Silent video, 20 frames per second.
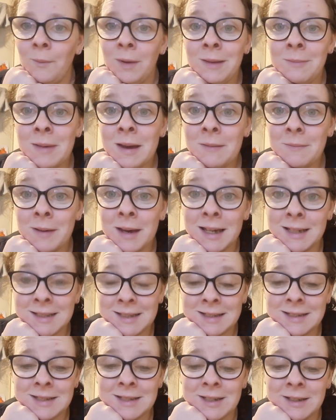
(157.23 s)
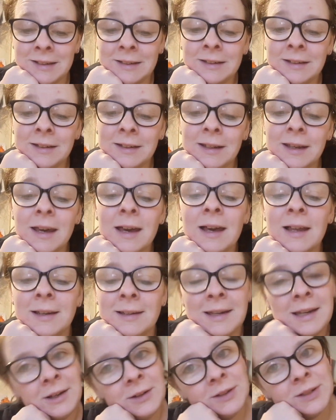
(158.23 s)
We met Paddington.
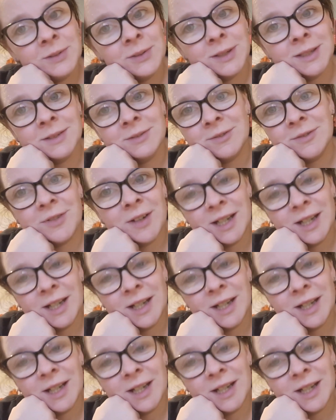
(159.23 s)
Lil's wasn't